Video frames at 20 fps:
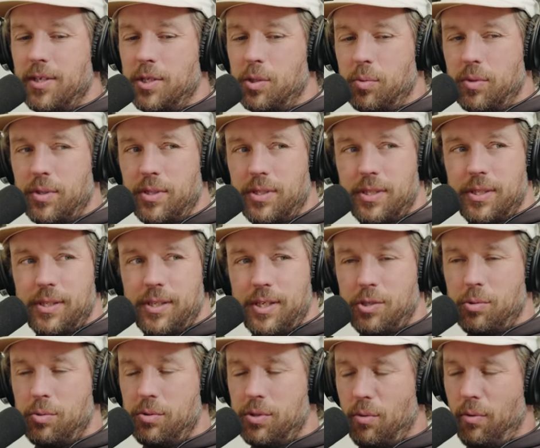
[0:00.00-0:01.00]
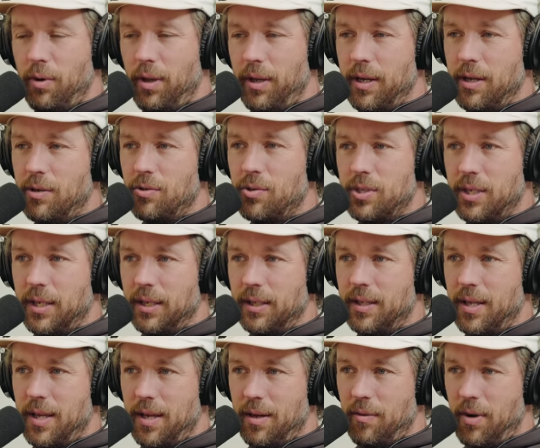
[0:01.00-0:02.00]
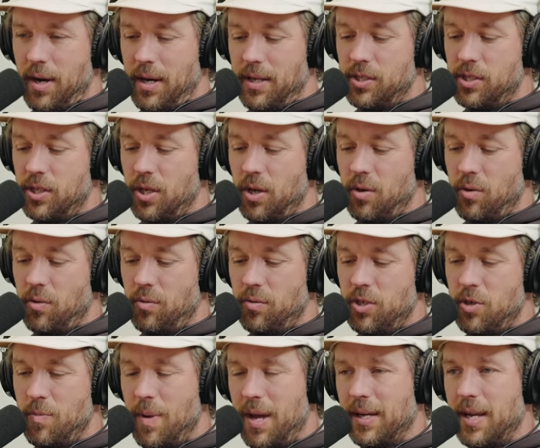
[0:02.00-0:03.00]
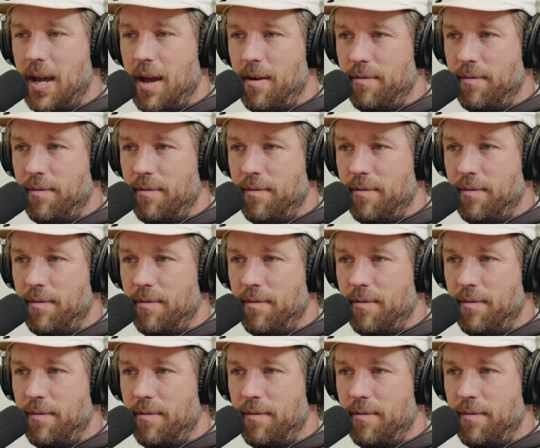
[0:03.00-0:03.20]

this was this was a really interesting thing, right? So you met